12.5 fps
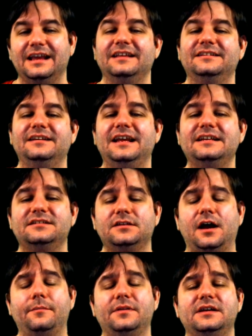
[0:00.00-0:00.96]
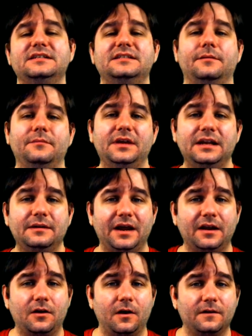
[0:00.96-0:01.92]
Today's topic is submitted by
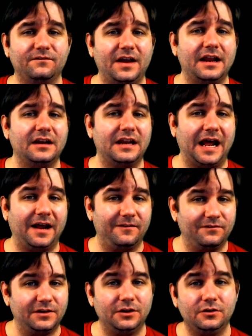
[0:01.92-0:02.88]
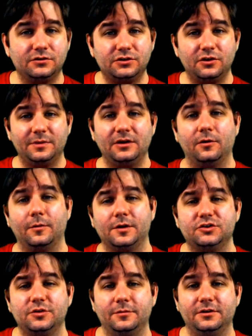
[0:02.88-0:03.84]
Cardfan Hyphen YouTube, and our
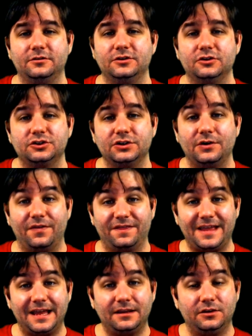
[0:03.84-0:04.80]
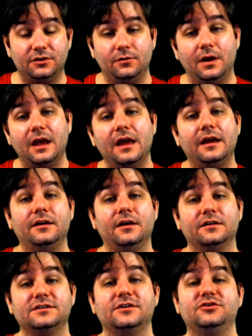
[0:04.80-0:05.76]
contributor to the show. Thank you. He
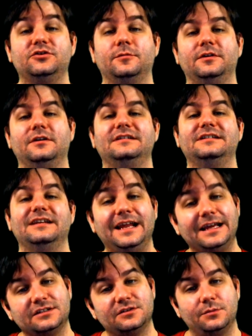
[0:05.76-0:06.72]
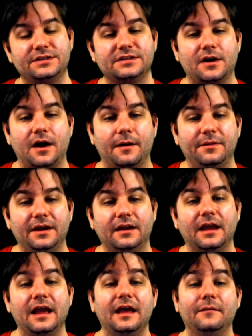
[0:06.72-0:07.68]
also contributed to next week's topic,
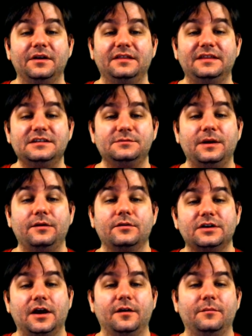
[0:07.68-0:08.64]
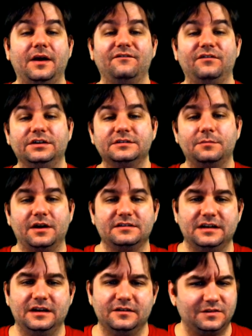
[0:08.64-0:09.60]
but this week we're talking about false
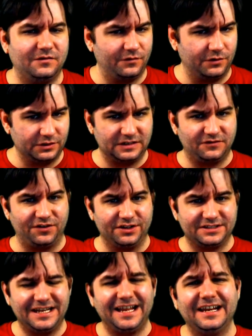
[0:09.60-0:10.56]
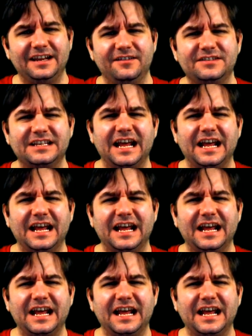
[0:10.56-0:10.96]
positives versus false negatives,